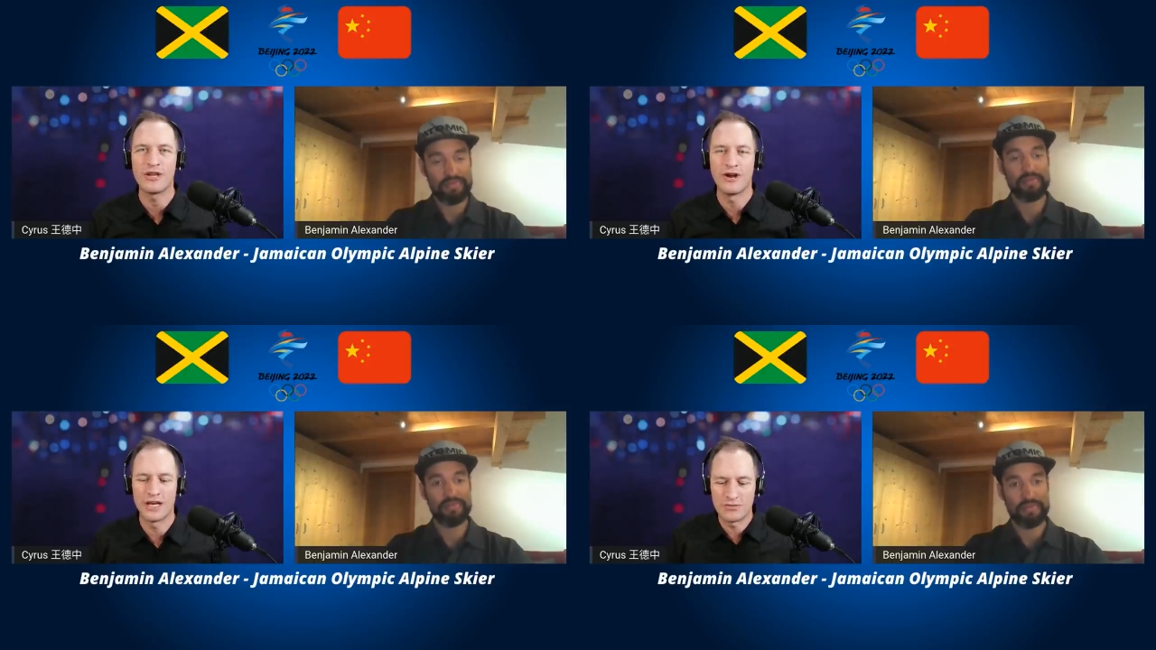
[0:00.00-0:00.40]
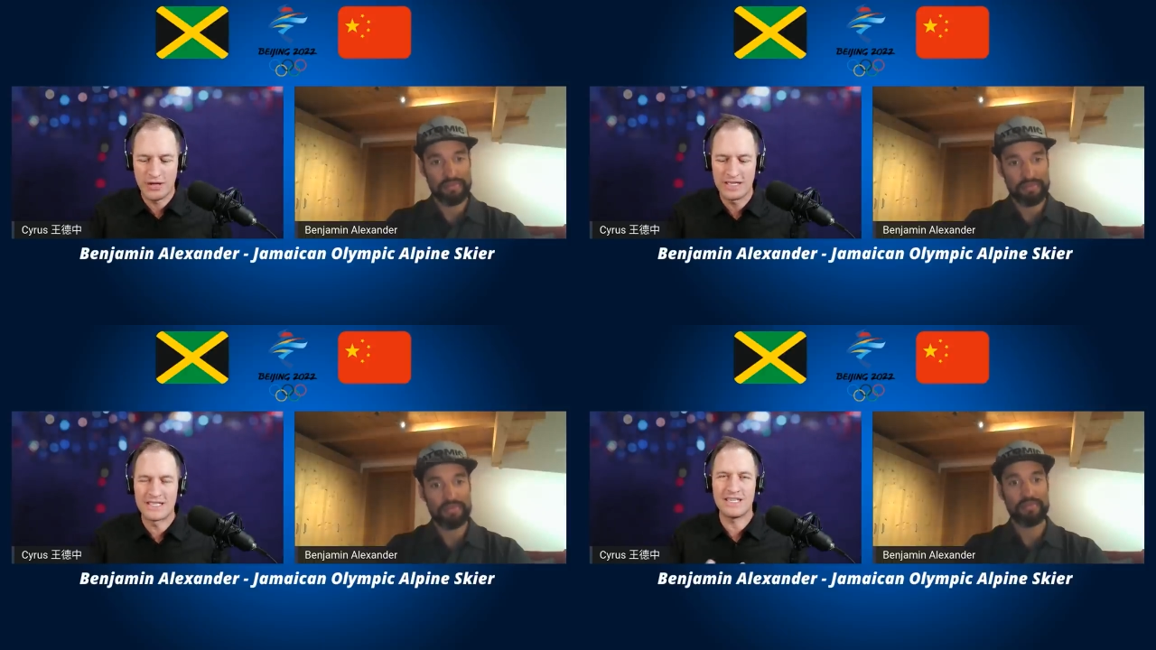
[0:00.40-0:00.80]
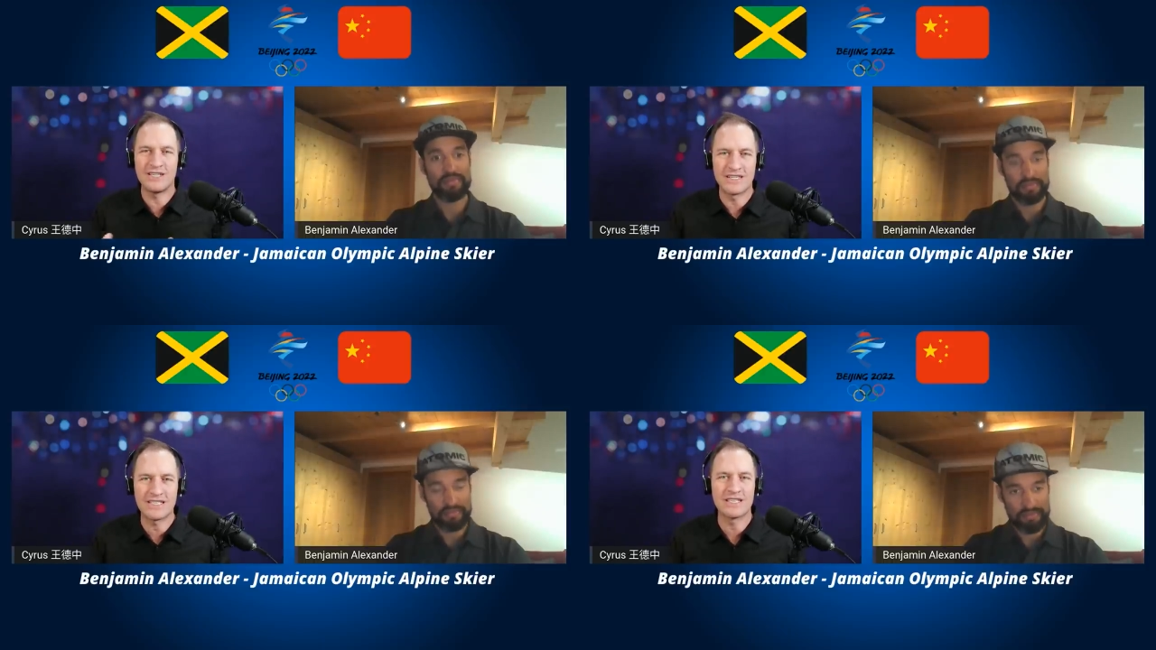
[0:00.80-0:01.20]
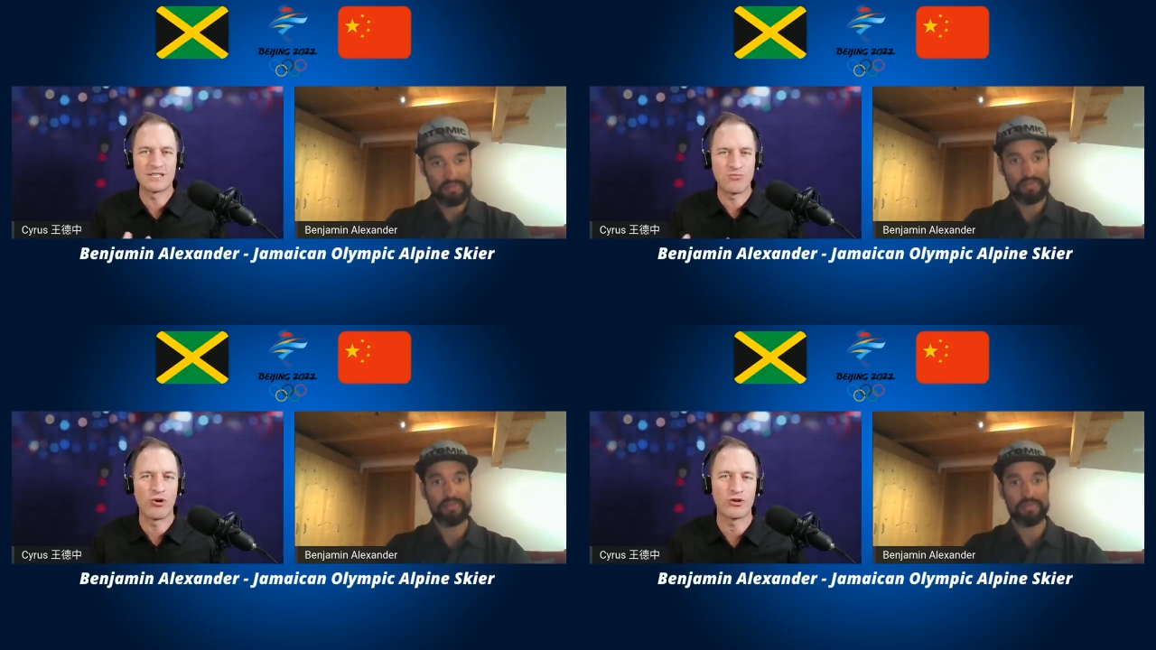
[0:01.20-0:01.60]
Speaker 1: you know, as we continue to see the
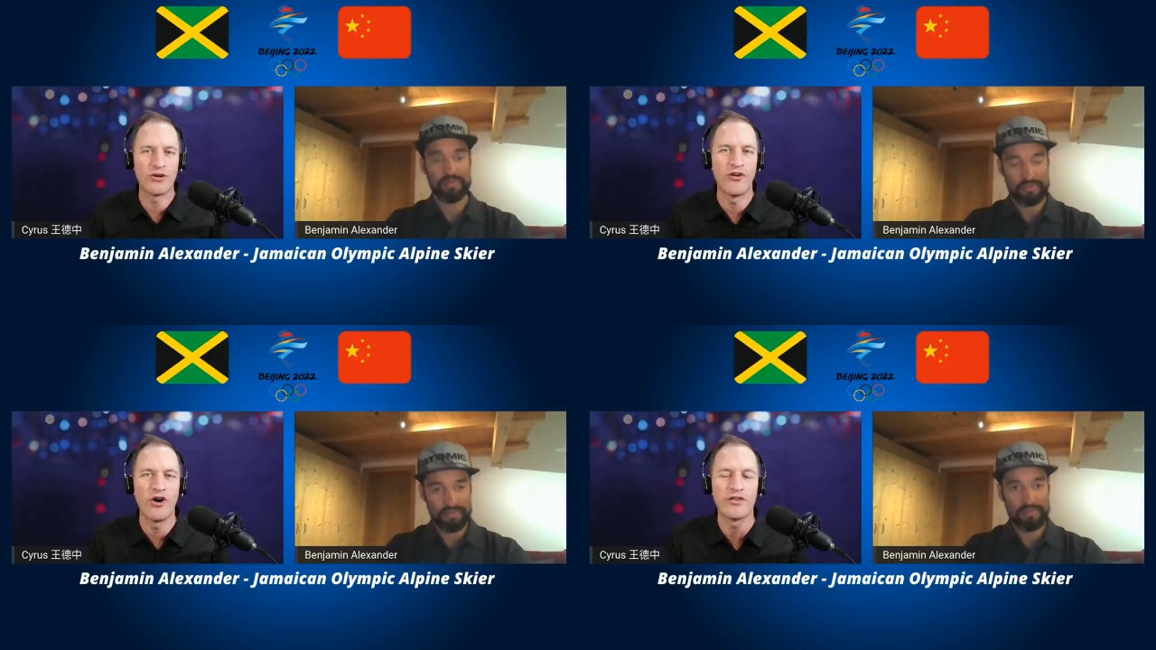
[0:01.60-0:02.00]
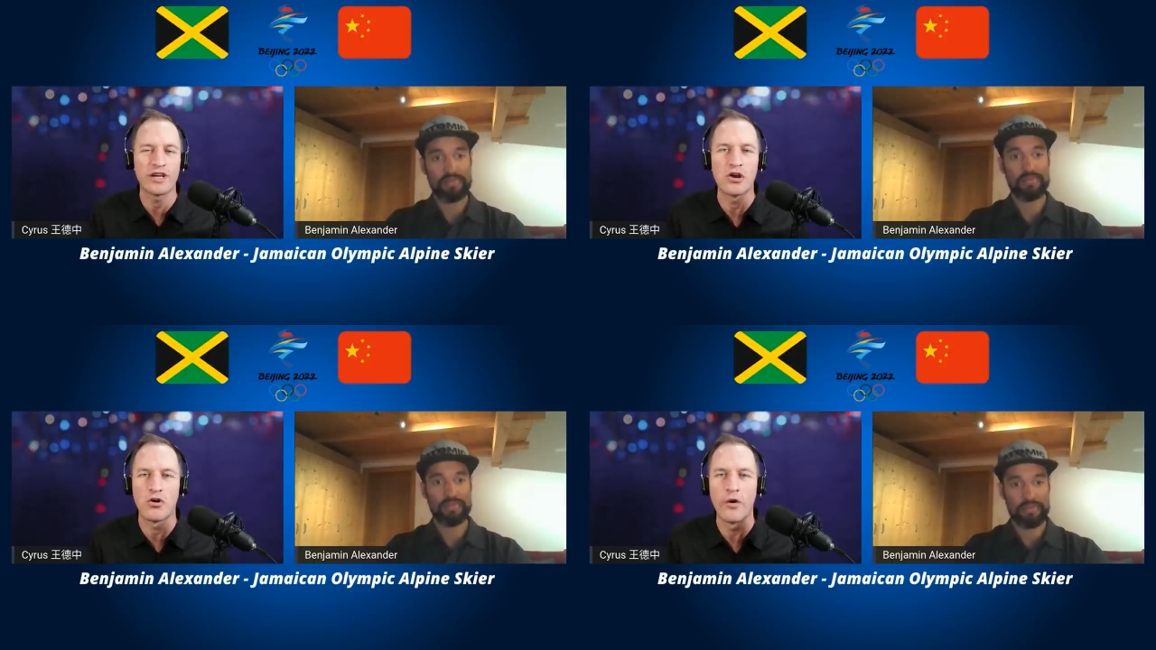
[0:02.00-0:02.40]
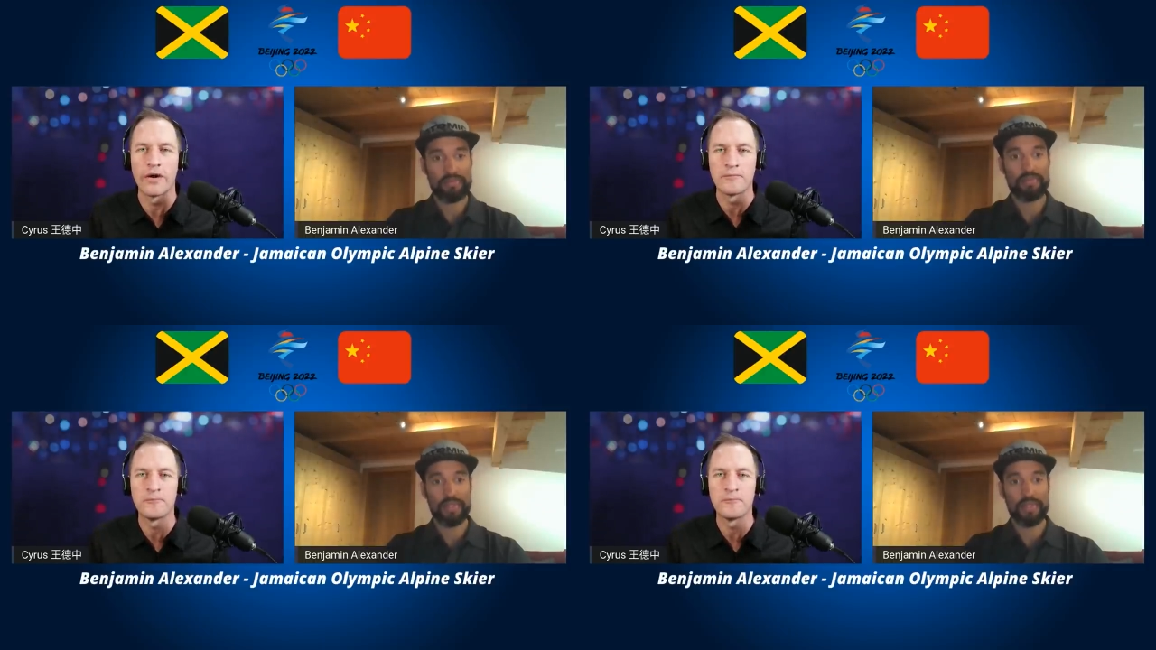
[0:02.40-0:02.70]
sport evolving and growing.